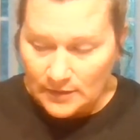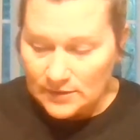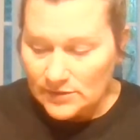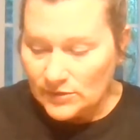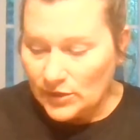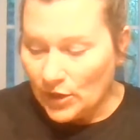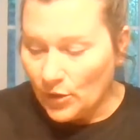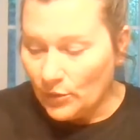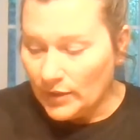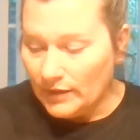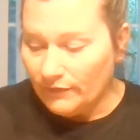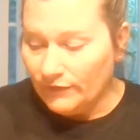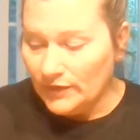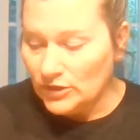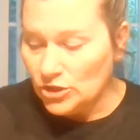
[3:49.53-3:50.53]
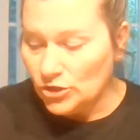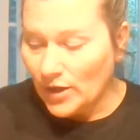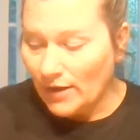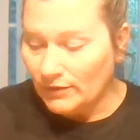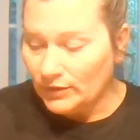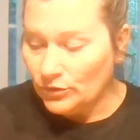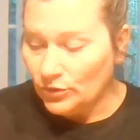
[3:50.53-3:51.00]
So if it's
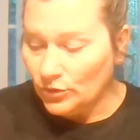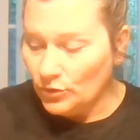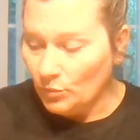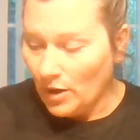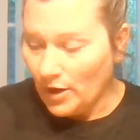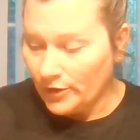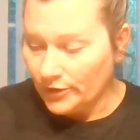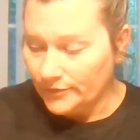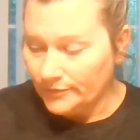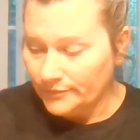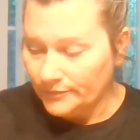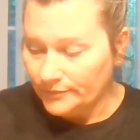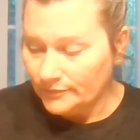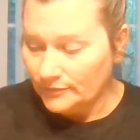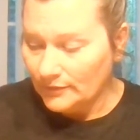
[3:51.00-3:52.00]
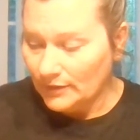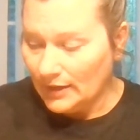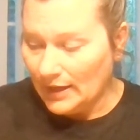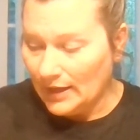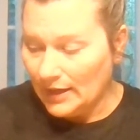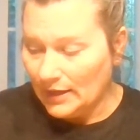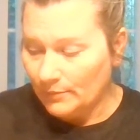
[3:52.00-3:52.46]
traveling through the water
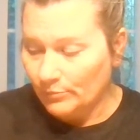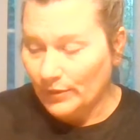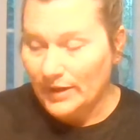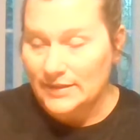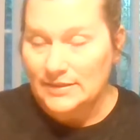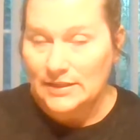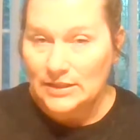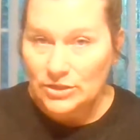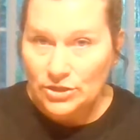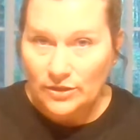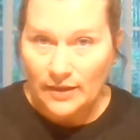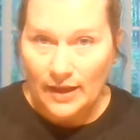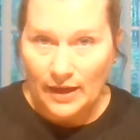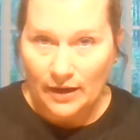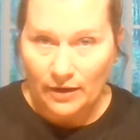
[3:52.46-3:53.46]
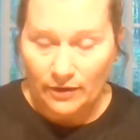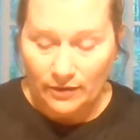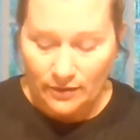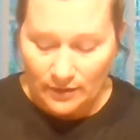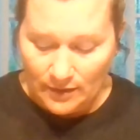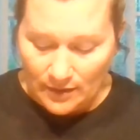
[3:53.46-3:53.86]
and breaks into the air,